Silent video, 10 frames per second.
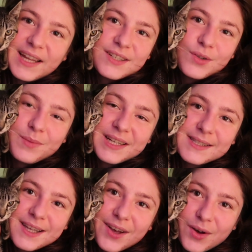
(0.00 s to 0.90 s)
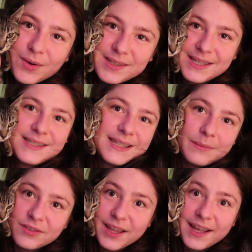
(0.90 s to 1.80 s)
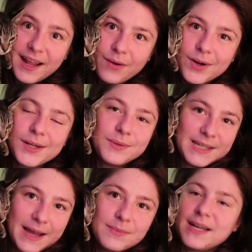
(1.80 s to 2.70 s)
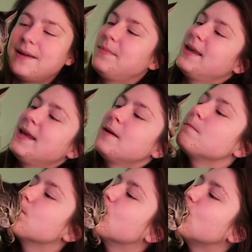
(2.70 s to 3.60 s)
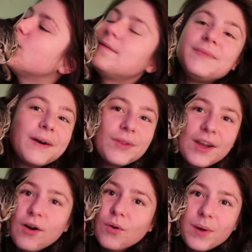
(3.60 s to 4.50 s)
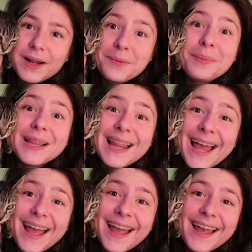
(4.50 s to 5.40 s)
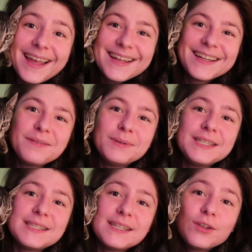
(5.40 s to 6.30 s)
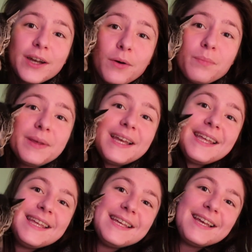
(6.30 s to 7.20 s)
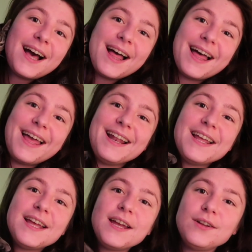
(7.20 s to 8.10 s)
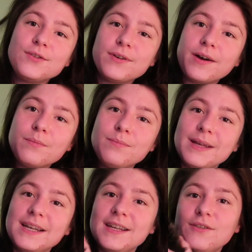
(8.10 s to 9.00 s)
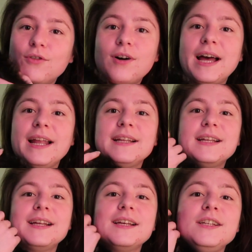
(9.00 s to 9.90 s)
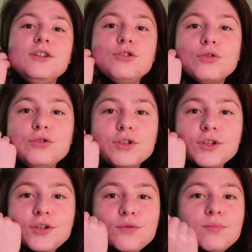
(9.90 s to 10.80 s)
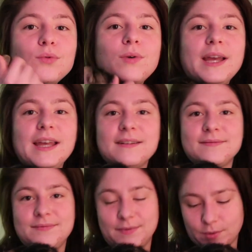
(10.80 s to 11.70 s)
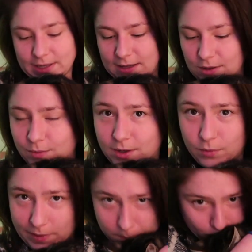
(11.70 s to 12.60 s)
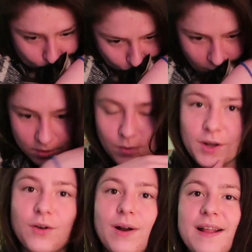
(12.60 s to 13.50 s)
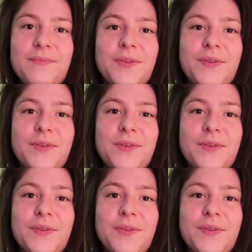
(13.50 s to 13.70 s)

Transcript: like 2 minutes ago because they slept for like an hour and it was nap time. Now they all want to play. But this is, look how big he got. Look how big he got. He's such a cute boy. Okay, you want to go run? You want to go run?